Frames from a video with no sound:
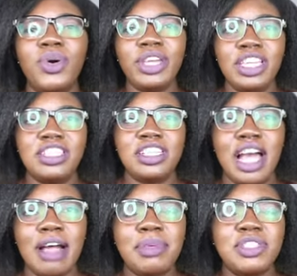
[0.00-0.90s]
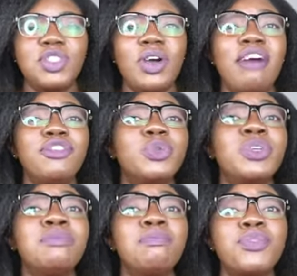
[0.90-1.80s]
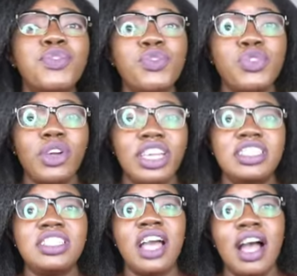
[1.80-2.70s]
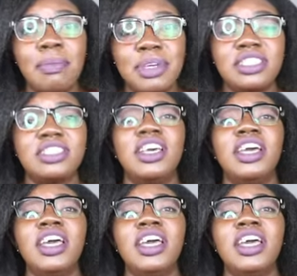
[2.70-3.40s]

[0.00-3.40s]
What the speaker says: eating habits. You have to improve your eating habits